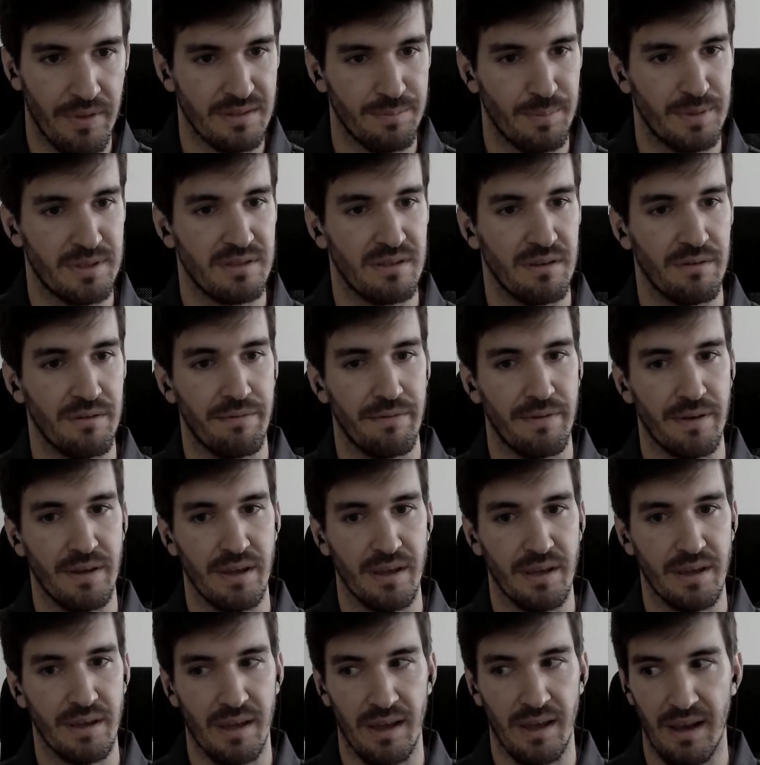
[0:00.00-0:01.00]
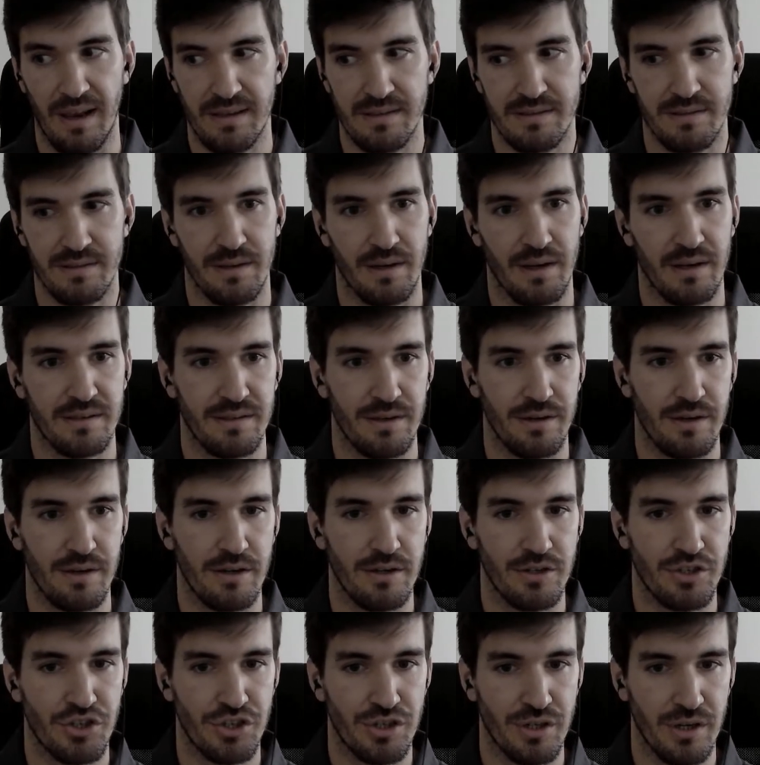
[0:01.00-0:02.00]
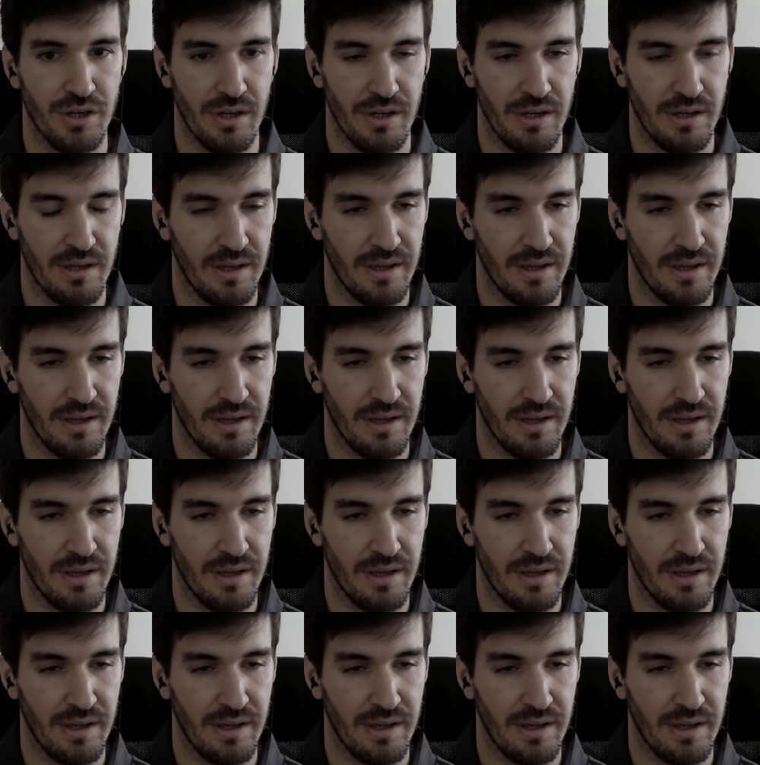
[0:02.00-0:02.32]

specific Elasticsearch